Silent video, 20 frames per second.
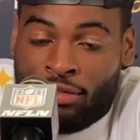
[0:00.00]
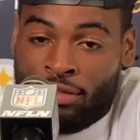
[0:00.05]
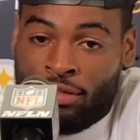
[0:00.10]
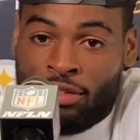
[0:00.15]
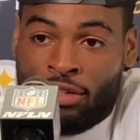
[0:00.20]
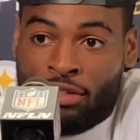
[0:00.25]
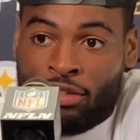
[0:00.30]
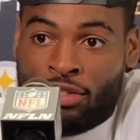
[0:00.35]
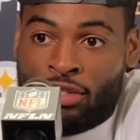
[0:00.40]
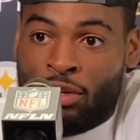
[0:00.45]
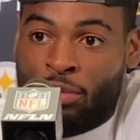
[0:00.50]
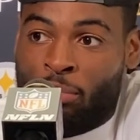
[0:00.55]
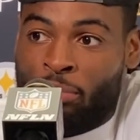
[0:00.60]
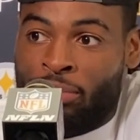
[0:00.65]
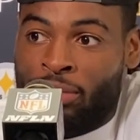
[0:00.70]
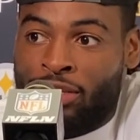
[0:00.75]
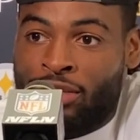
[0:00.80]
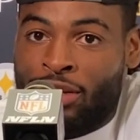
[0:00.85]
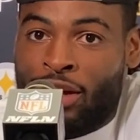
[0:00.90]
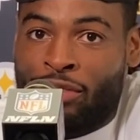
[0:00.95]
you know, this whole
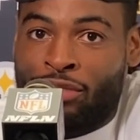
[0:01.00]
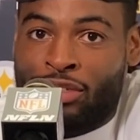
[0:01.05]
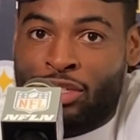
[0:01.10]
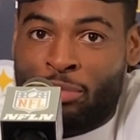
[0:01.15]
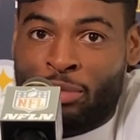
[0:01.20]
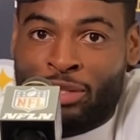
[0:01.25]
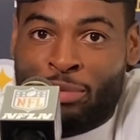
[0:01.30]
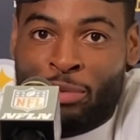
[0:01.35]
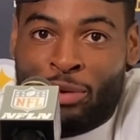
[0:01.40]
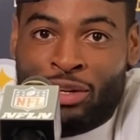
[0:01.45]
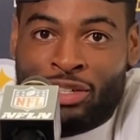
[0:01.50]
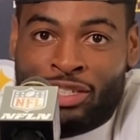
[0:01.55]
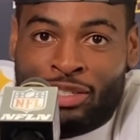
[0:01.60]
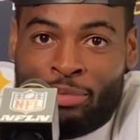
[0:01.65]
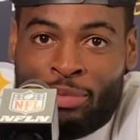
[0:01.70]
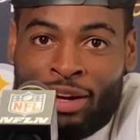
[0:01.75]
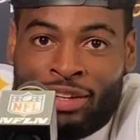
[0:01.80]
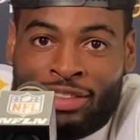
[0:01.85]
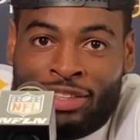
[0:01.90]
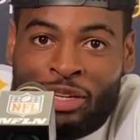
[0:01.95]
press conference should be more
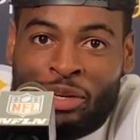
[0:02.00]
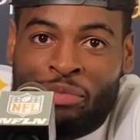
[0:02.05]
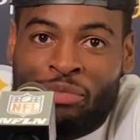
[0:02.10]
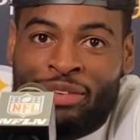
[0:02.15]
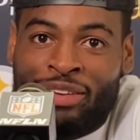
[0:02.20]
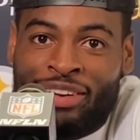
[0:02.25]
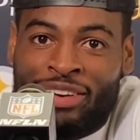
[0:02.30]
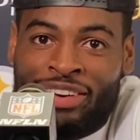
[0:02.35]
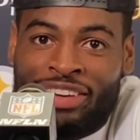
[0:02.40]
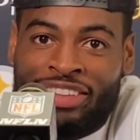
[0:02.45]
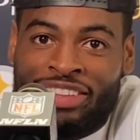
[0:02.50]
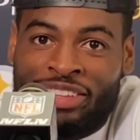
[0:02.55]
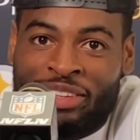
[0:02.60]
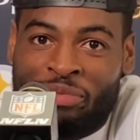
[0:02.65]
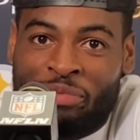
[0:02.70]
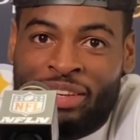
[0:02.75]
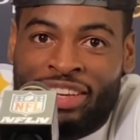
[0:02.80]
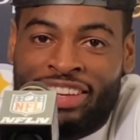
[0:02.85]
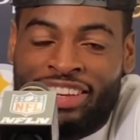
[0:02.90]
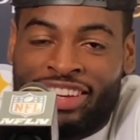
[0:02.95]
just about them, you know, other
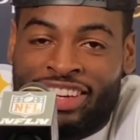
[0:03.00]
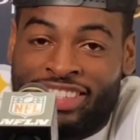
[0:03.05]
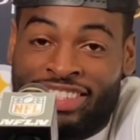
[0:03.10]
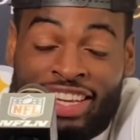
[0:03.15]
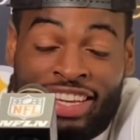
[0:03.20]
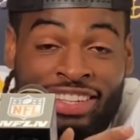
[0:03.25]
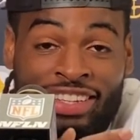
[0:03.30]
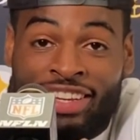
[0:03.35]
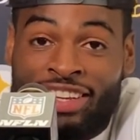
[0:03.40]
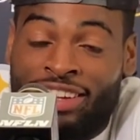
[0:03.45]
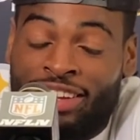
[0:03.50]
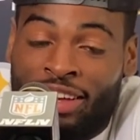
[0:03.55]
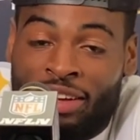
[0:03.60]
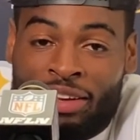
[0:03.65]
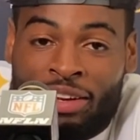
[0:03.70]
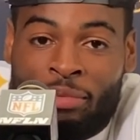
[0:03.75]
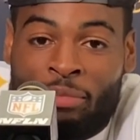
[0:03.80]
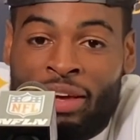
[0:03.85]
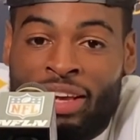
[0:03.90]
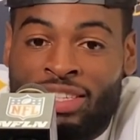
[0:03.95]
than me, because they did
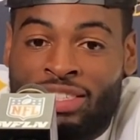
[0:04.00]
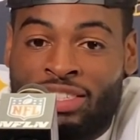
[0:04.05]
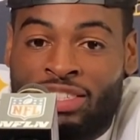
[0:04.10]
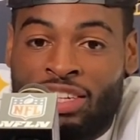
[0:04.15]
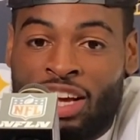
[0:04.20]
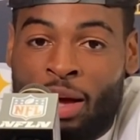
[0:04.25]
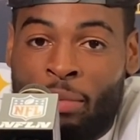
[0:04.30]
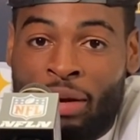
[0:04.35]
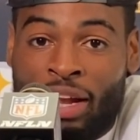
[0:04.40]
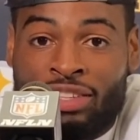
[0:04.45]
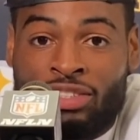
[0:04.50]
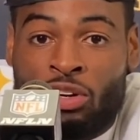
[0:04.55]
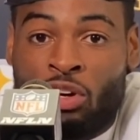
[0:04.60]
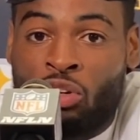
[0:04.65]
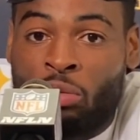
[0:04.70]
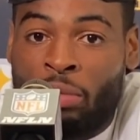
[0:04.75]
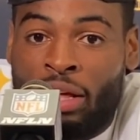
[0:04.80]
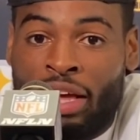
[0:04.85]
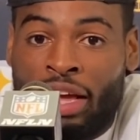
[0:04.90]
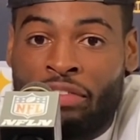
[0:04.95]
an amazing job. And I
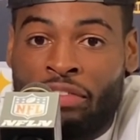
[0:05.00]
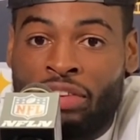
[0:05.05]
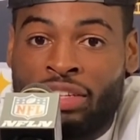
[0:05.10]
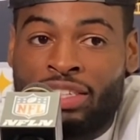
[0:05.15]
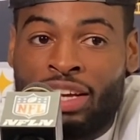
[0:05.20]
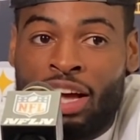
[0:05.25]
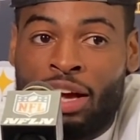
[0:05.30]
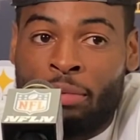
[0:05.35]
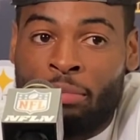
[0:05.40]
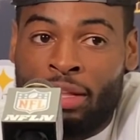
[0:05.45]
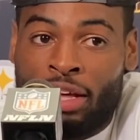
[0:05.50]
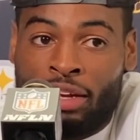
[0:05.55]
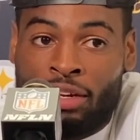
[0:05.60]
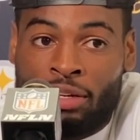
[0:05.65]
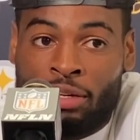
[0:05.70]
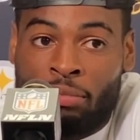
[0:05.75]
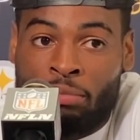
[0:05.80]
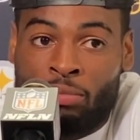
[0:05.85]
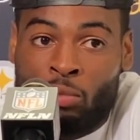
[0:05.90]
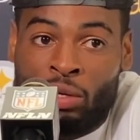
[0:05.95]
told them that every time that
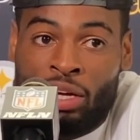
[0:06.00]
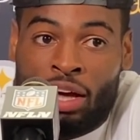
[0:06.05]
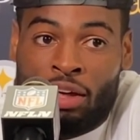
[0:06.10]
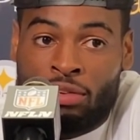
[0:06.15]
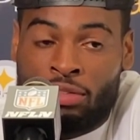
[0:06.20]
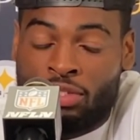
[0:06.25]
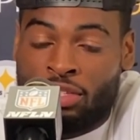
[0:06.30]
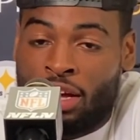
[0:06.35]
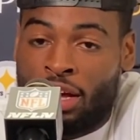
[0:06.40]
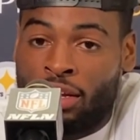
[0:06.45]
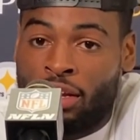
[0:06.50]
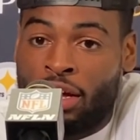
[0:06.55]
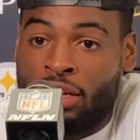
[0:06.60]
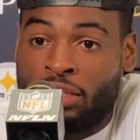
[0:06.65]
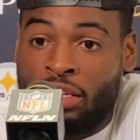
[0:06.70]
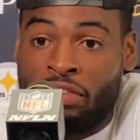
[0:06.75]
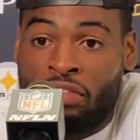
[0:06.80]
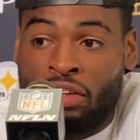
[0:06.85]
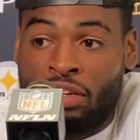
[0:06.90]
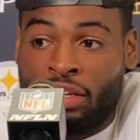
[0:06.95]
we got on the
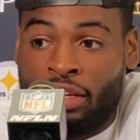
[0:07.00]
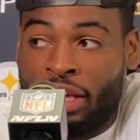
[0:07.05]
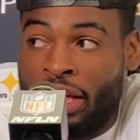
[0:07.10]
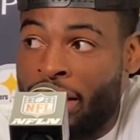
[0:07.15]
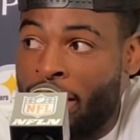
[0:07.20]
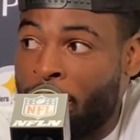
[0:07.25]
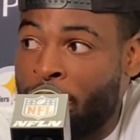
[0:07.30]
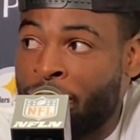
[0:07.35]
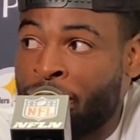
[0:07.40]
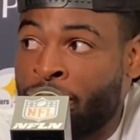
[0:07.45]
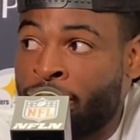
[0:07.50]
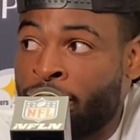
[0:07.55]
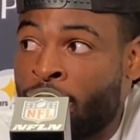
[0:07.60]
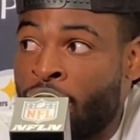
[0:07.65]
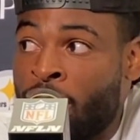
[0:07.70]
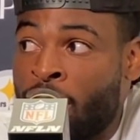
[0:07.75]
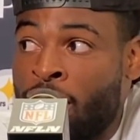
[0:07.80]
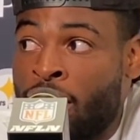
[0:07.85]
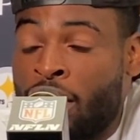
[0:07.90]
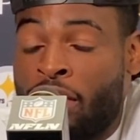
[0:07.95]
sideline, even in the game,
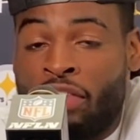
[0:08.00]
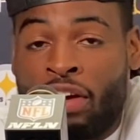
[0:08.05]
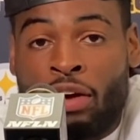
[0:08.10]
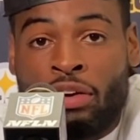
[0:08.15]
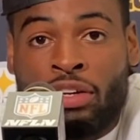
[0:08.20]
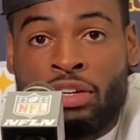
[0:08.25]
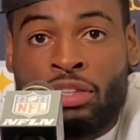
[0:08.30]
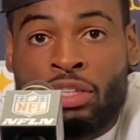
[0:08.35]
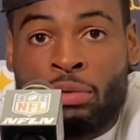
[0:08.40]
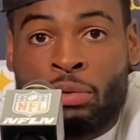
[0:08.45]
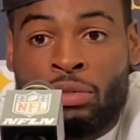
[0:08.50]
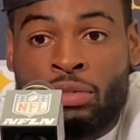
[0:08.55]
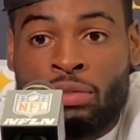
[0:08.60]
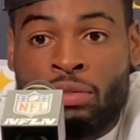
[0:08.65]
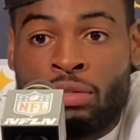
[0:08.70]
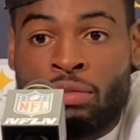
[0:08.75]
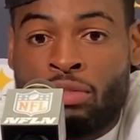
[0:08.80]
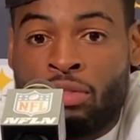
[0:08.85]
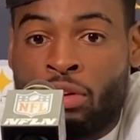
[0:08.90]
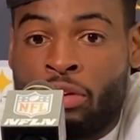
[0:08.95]
how good they were
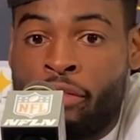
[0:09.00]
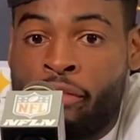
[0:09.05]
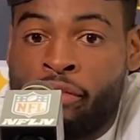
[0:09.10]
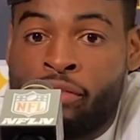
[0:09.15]
doing. So,